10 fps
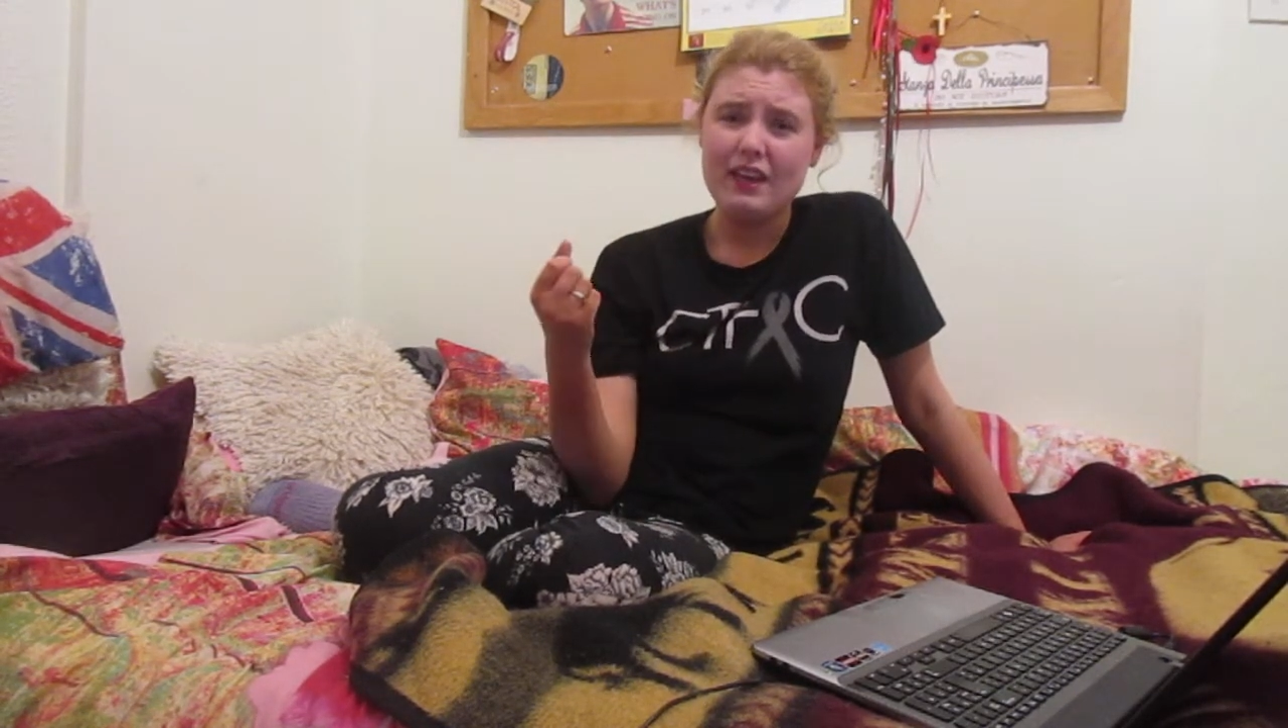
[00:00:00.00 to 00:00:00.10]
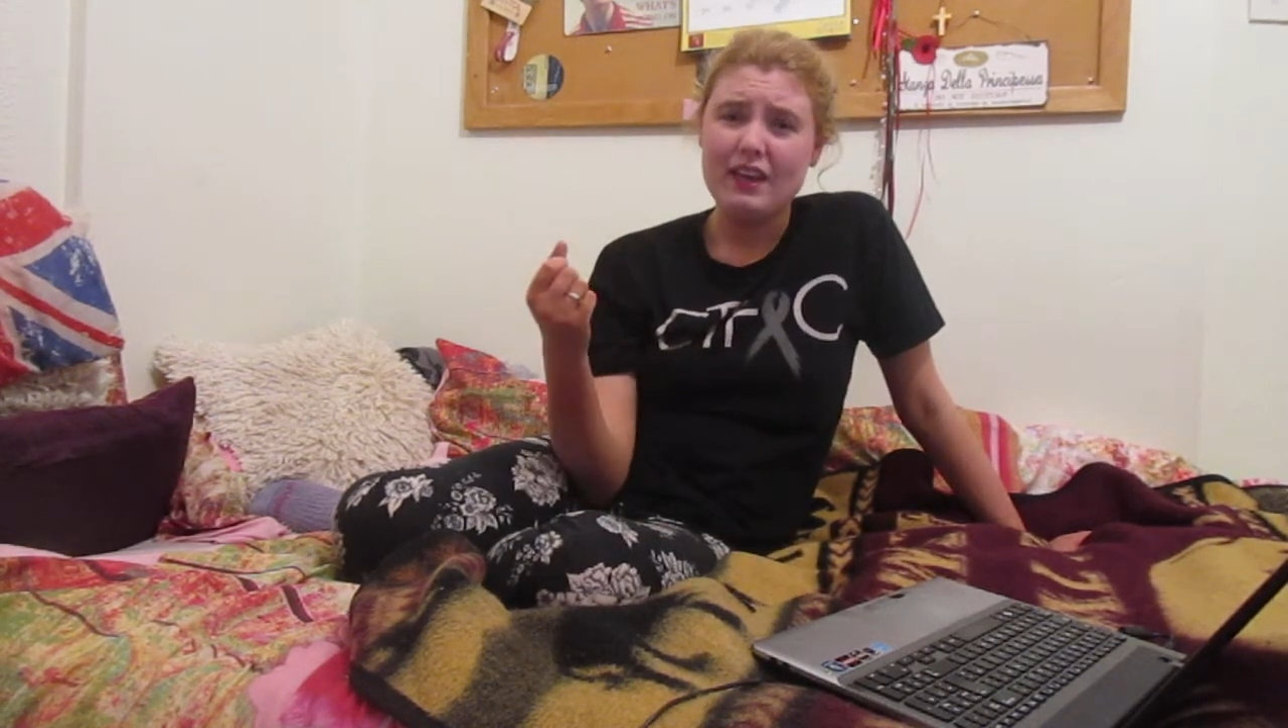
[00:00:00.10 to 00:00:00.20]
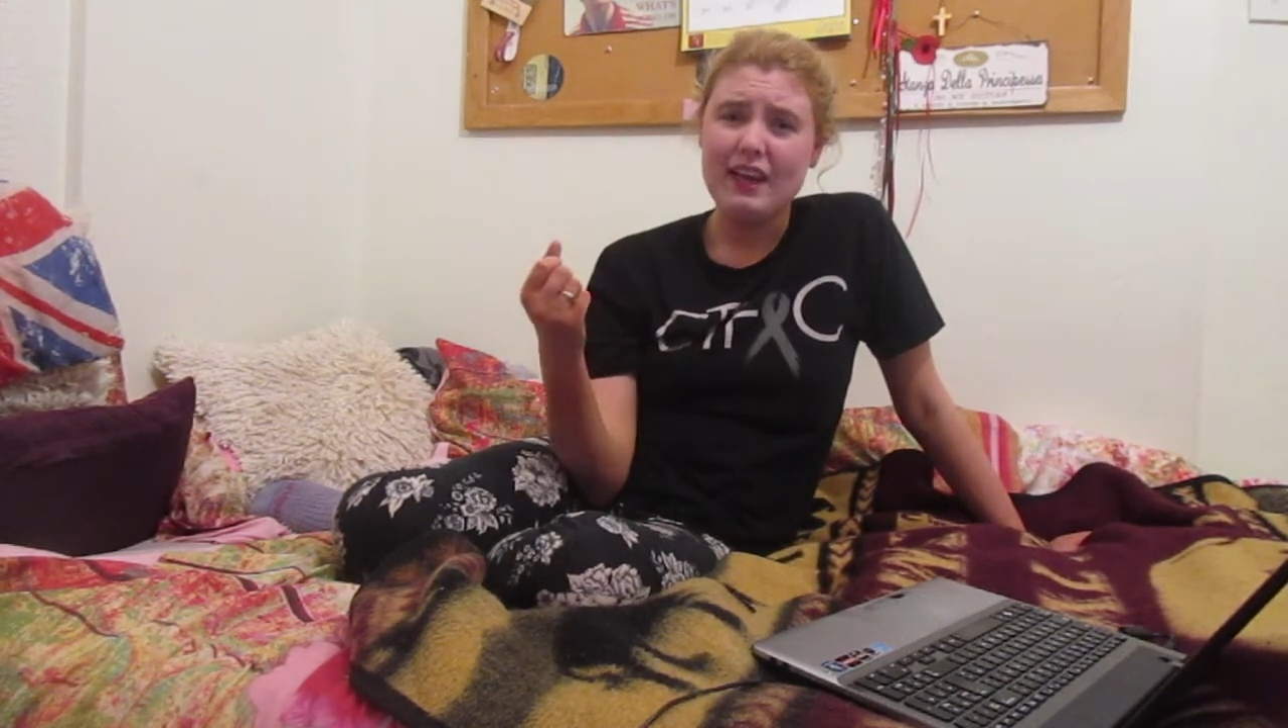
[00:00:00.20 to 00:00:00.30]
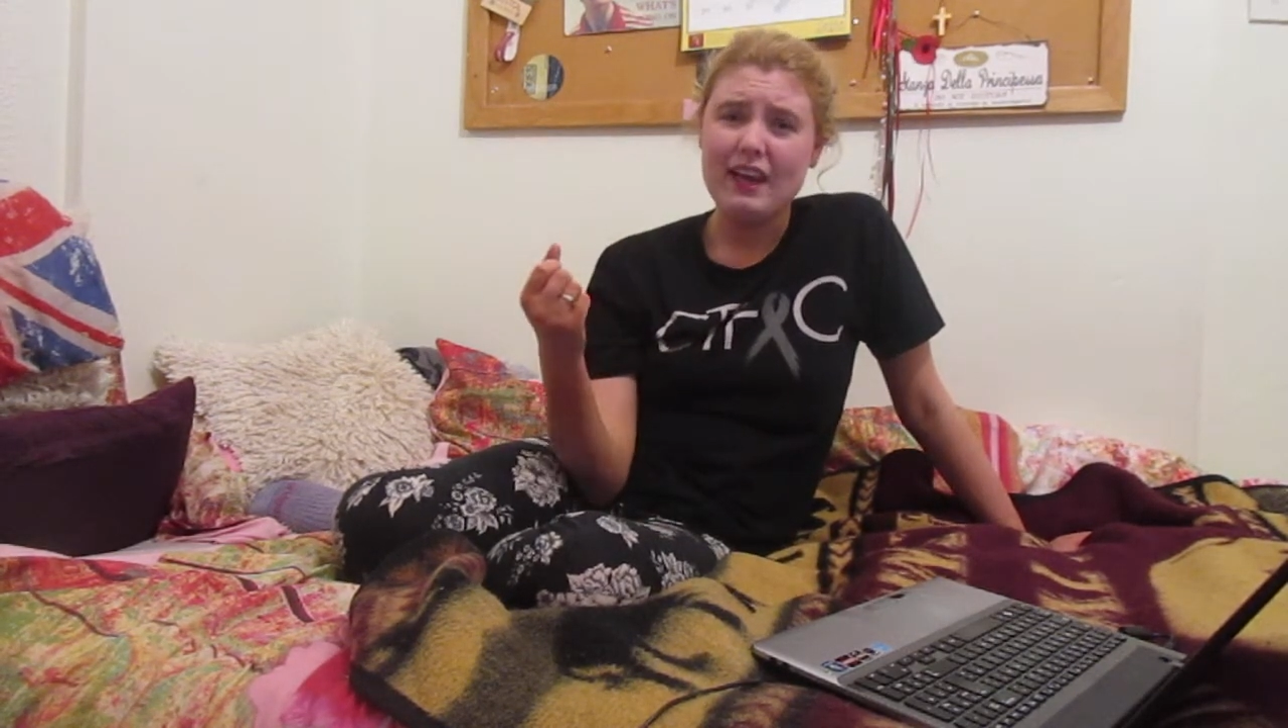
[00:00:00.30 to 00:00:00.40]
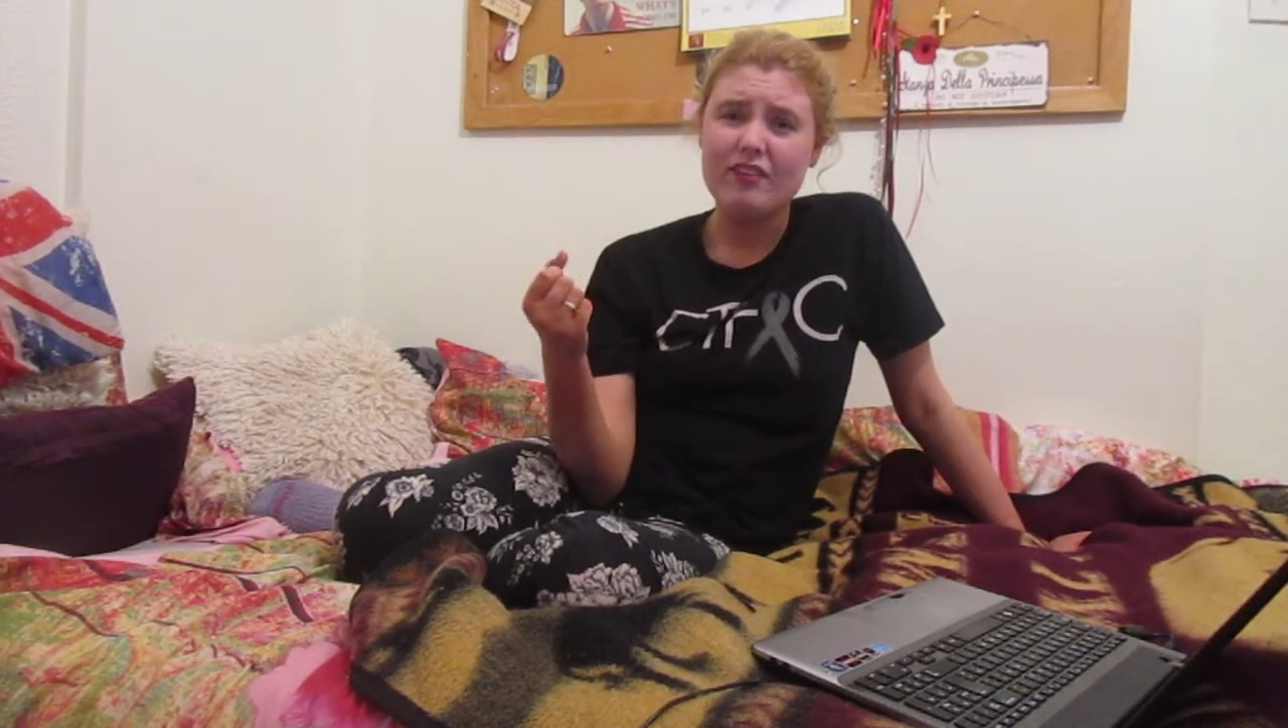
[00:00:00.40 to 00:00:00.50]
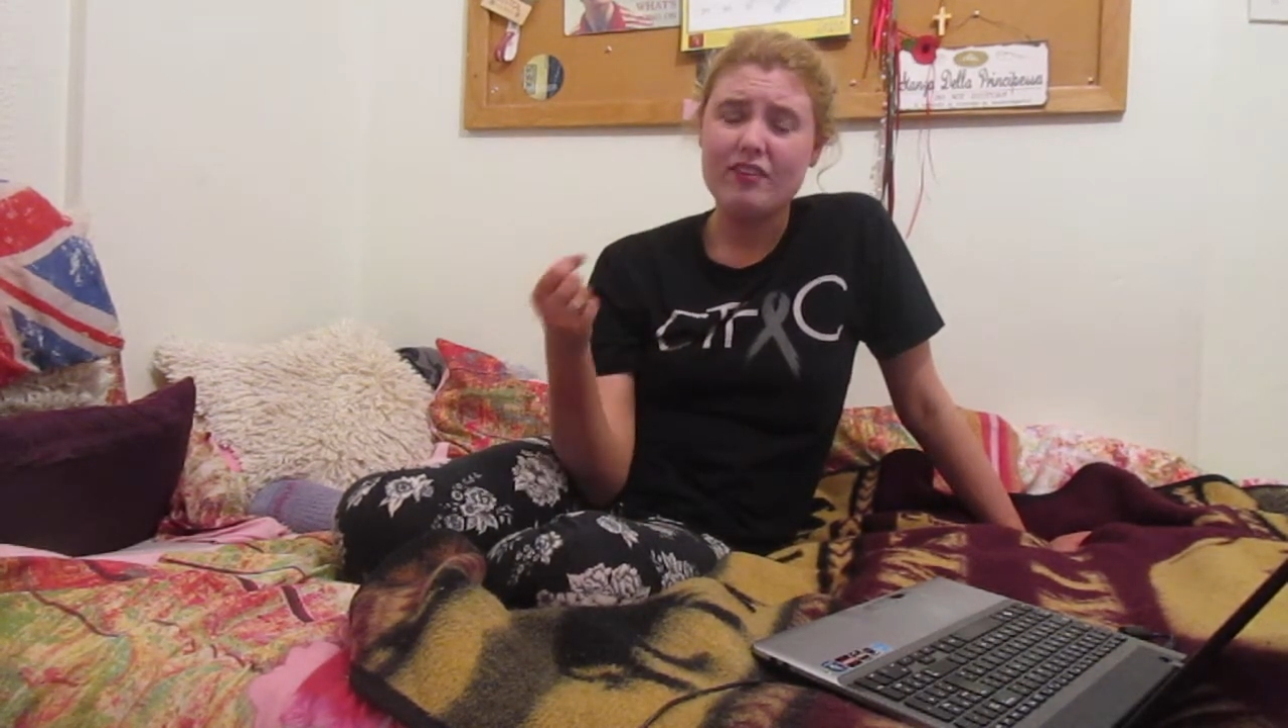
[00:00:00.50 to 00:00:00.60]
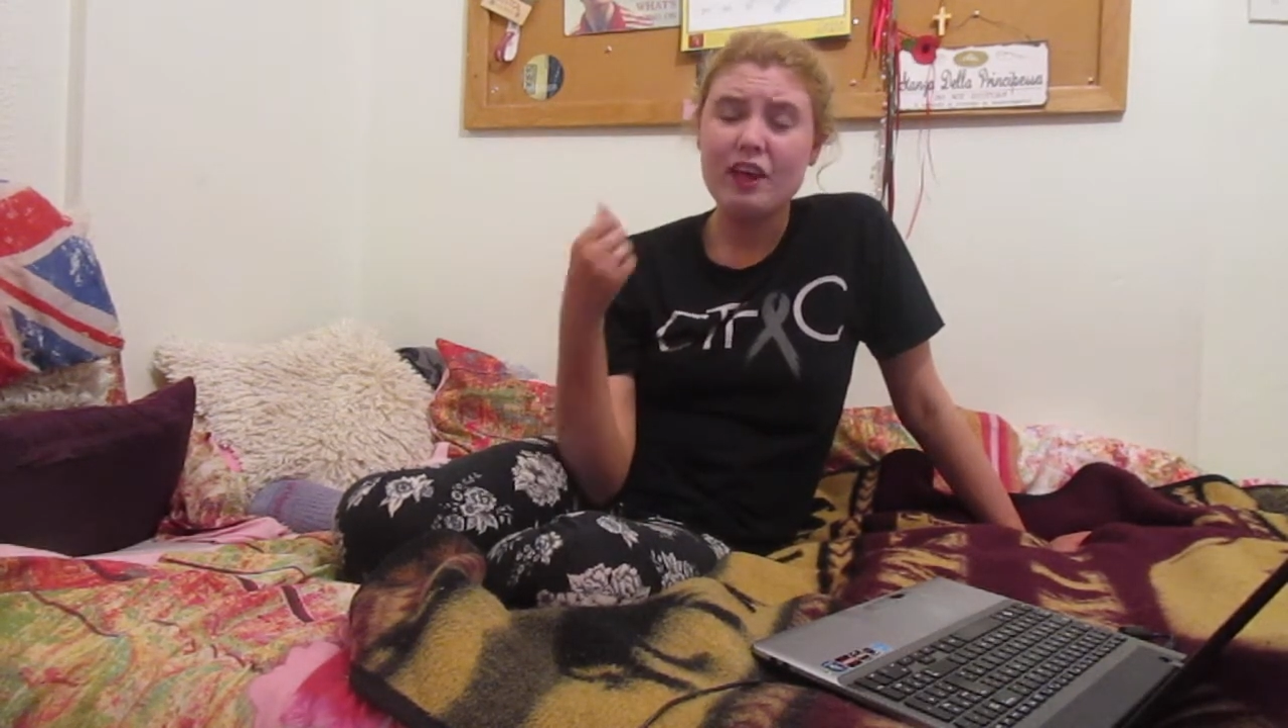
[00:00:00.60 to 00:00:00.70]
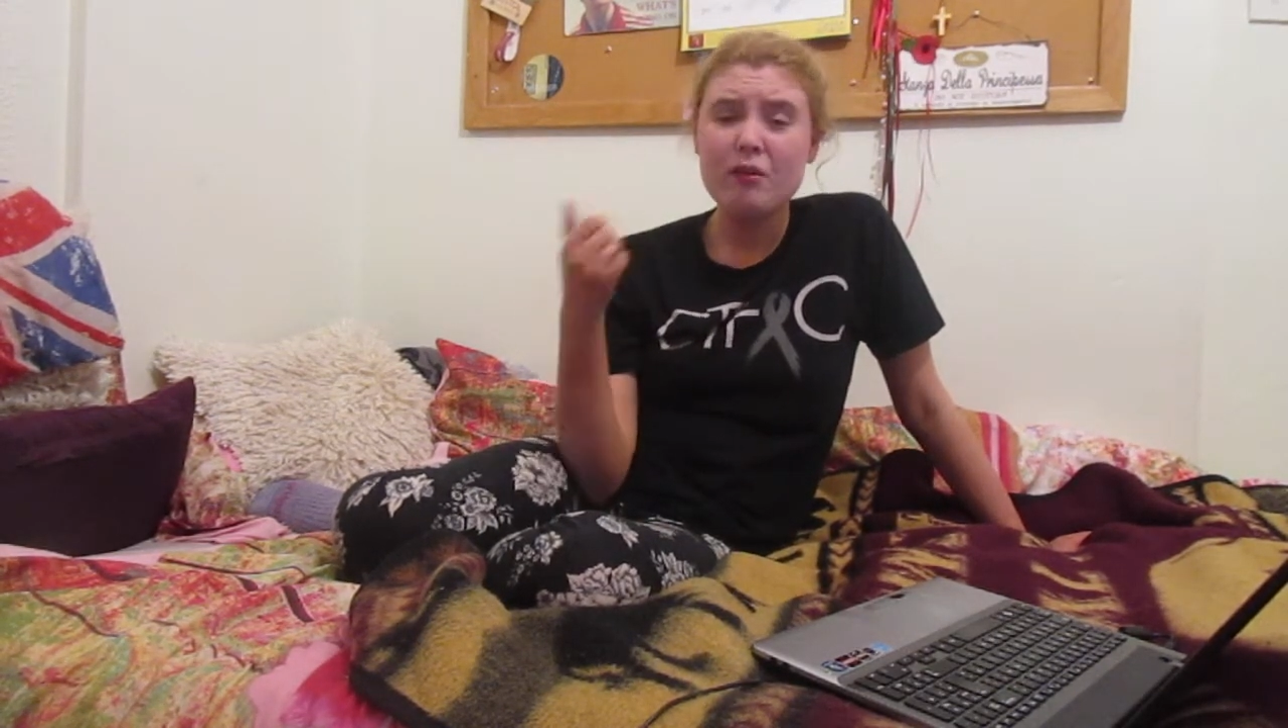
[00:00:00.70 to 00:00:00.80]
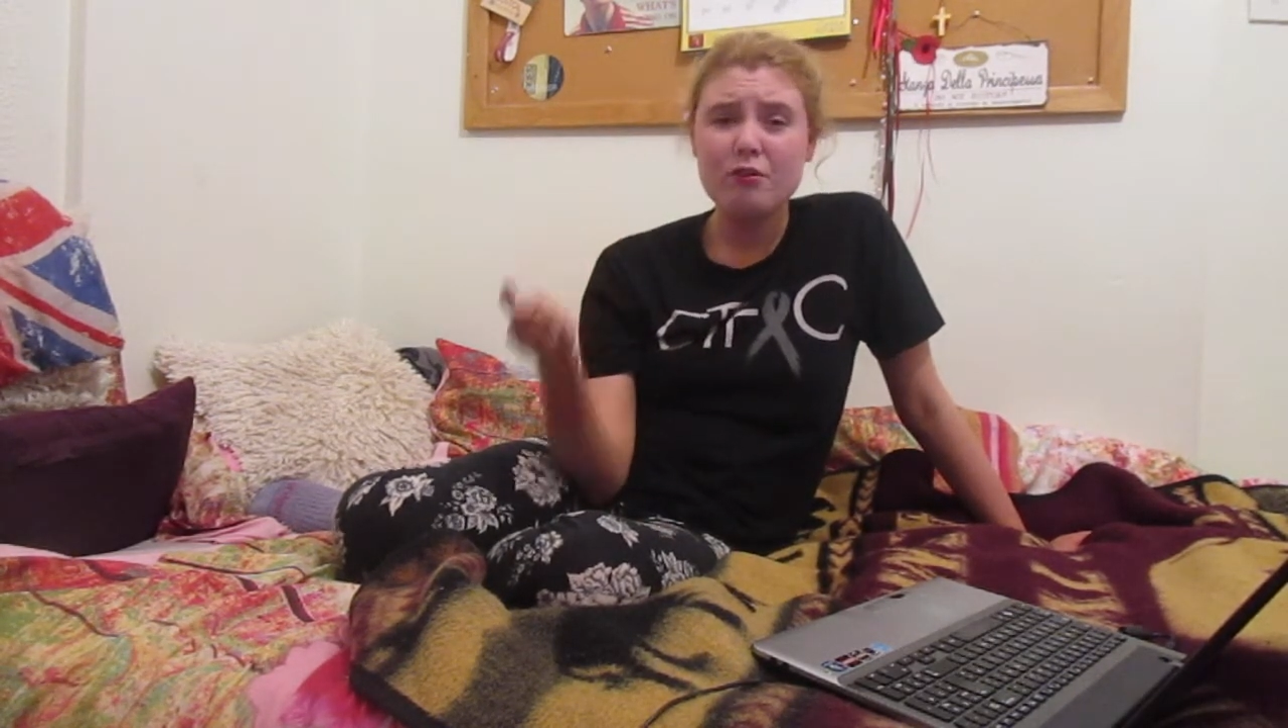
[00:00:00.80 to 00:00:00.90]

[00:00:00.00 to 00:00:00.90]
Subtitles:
It has girl